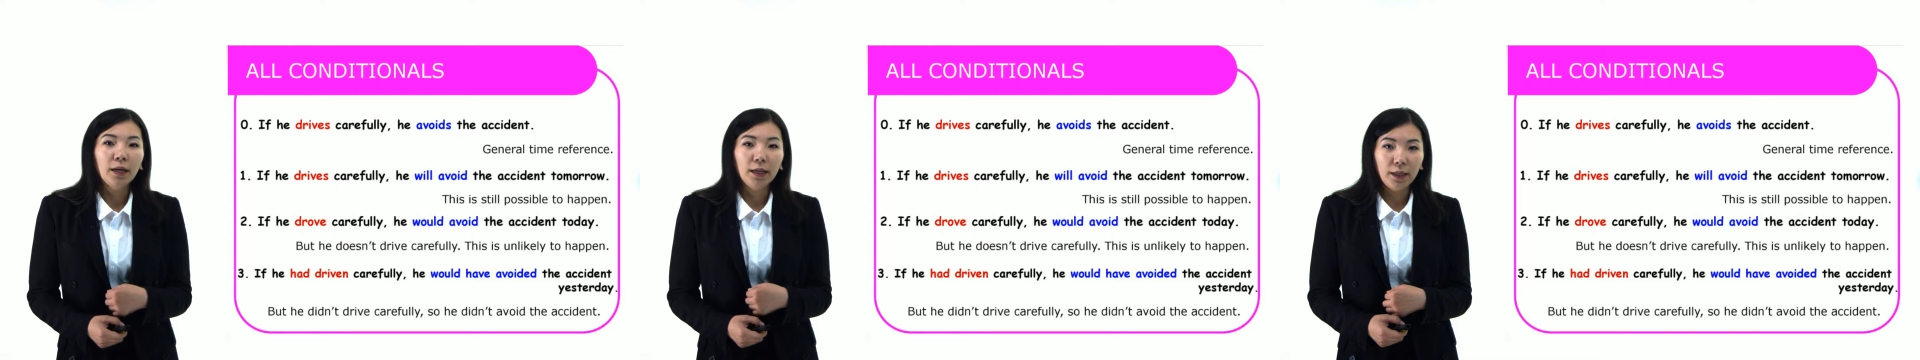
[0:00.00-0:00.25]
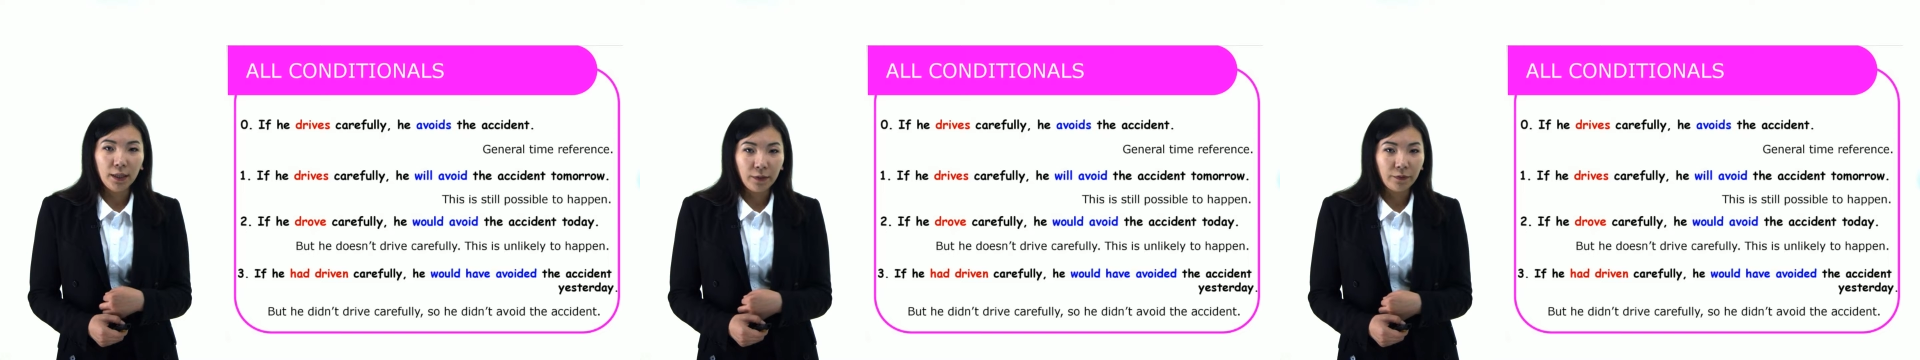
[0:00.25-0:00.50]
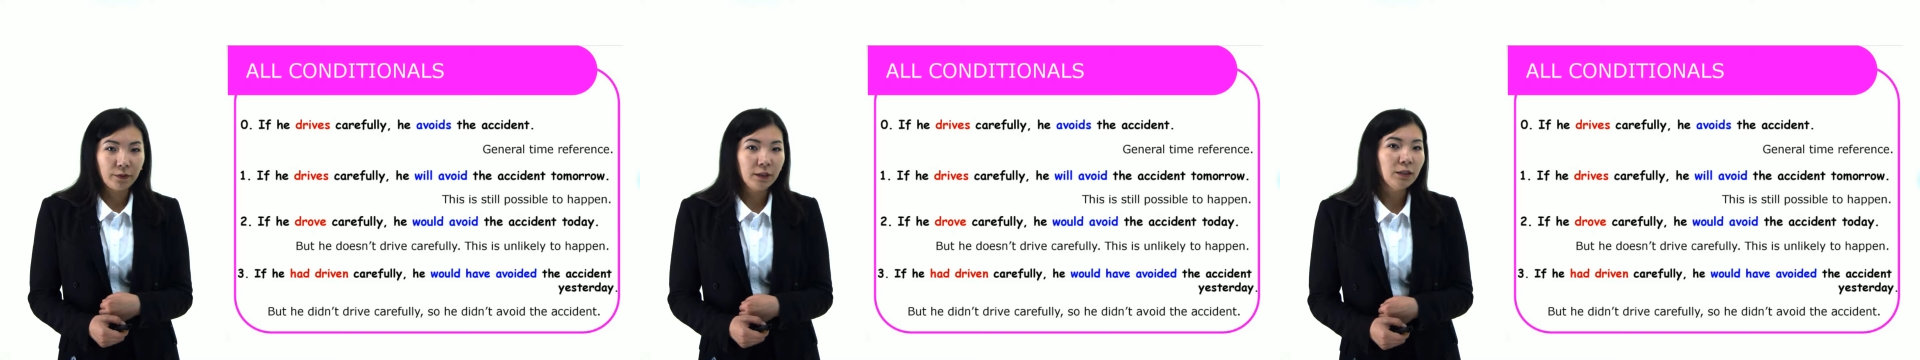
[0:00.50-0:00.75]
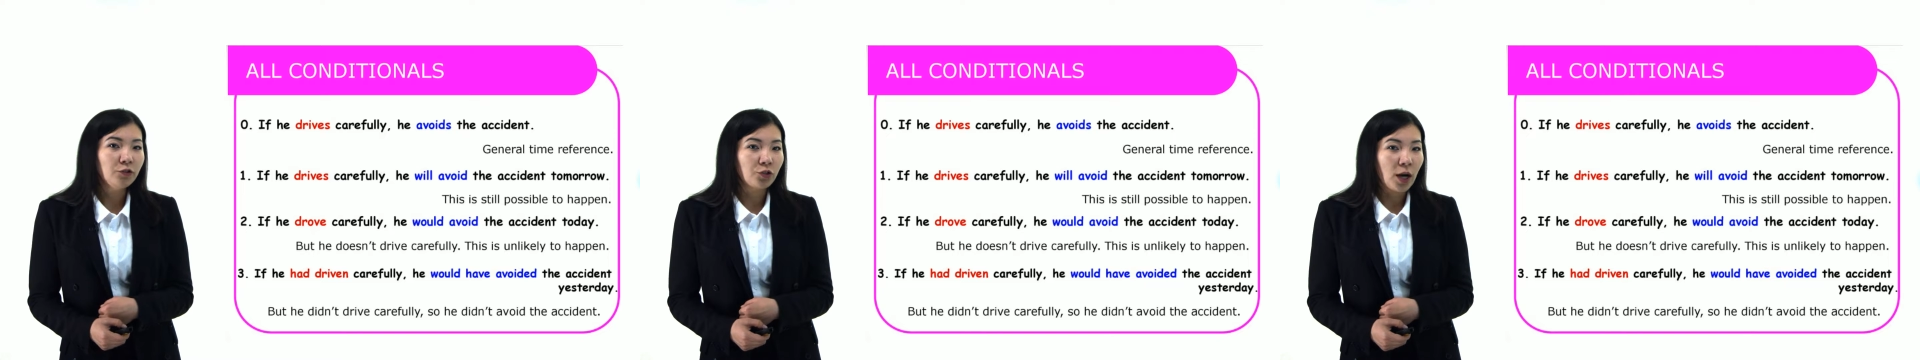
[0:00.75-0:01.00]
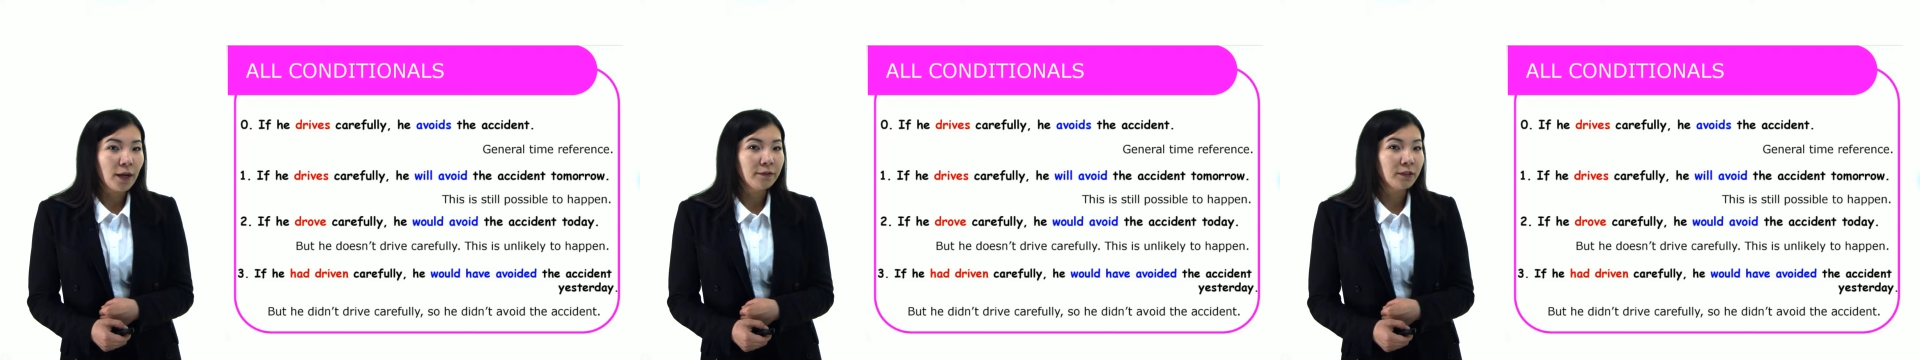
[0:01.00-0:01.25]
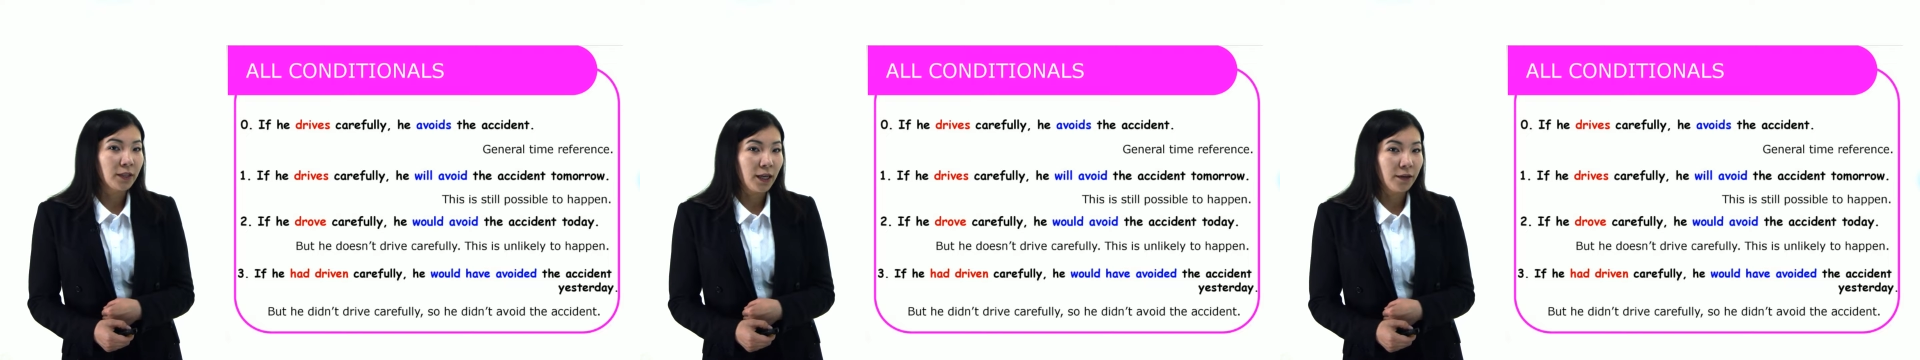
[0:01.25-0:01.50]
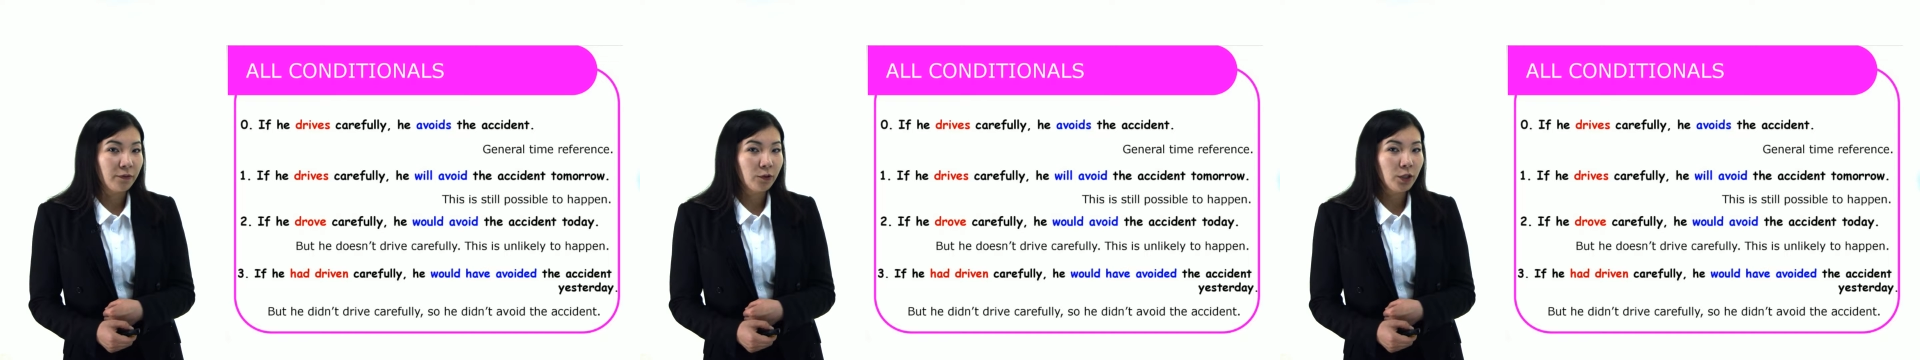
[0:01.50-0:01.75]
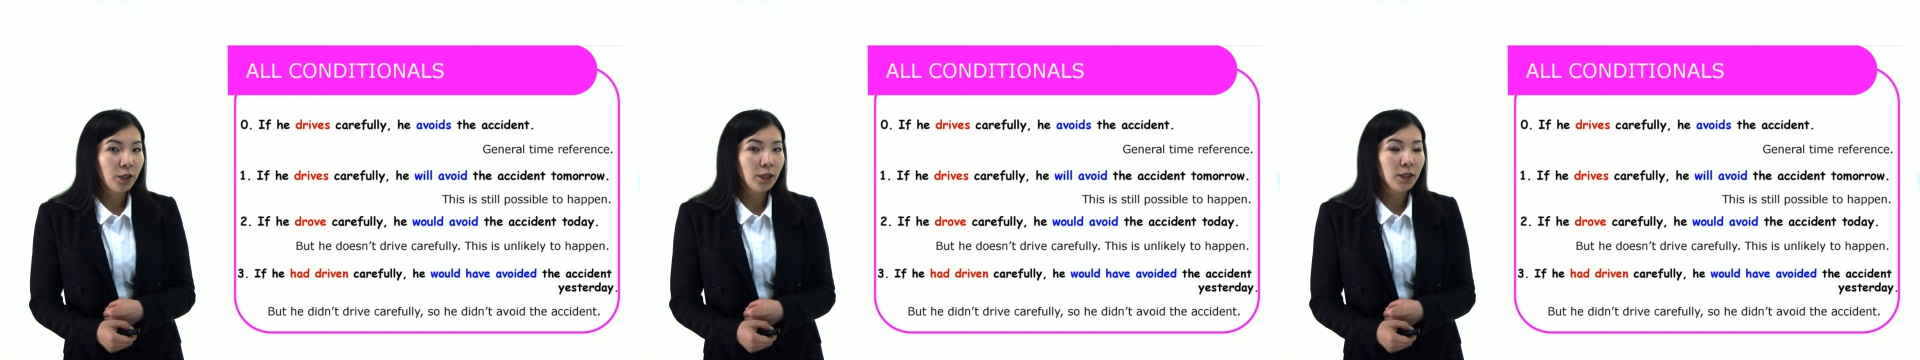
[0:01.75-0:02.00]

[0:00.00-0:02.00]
If he drives carefully,